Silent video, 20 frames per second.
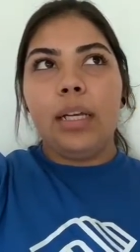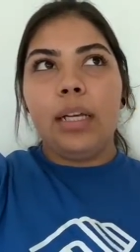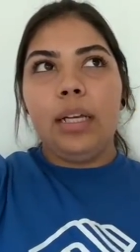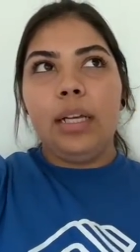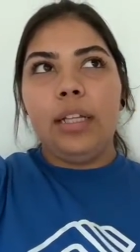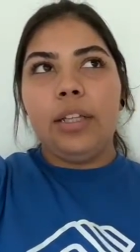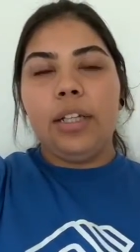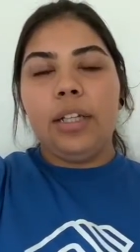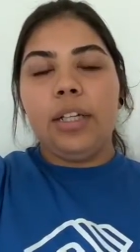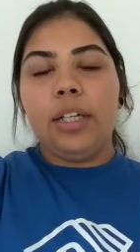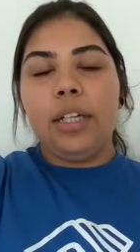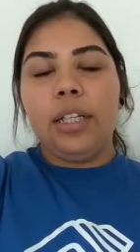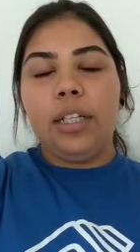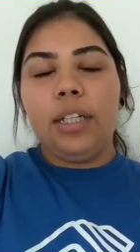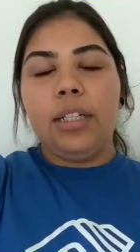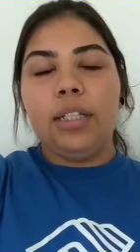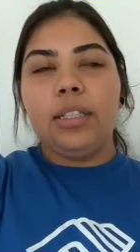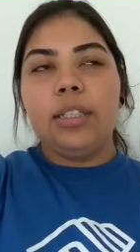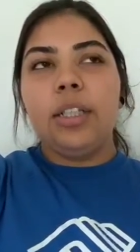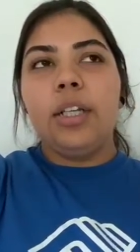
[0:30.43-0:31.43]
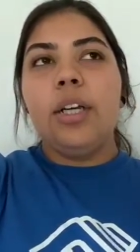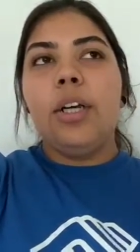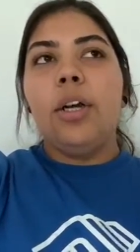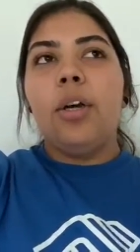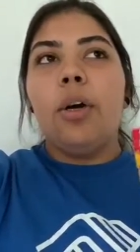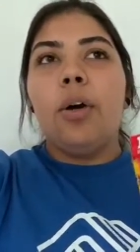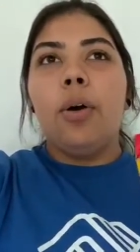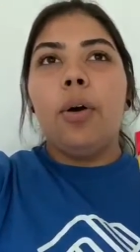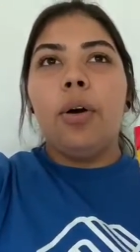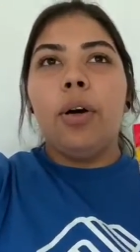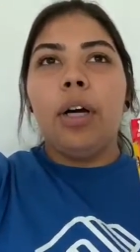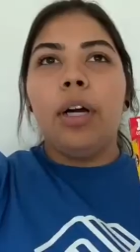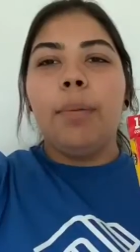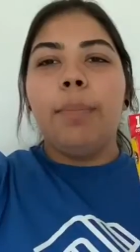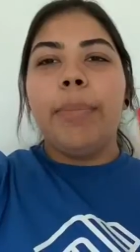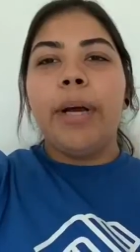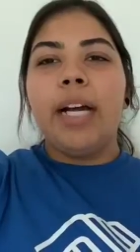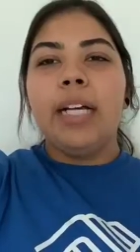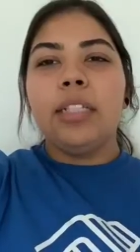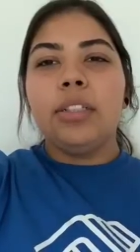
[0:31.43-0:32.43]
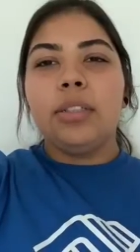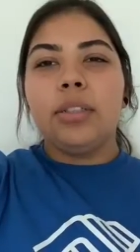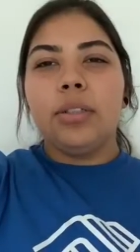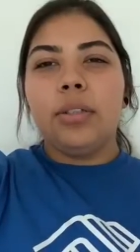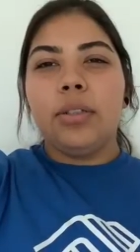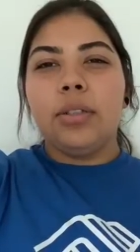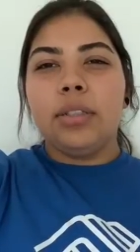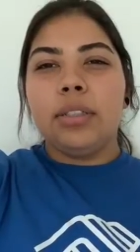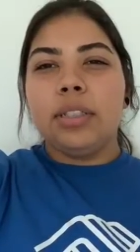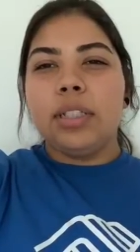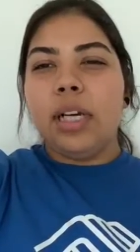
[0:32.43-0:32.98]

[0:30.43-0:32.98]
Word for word: either colors or pencils.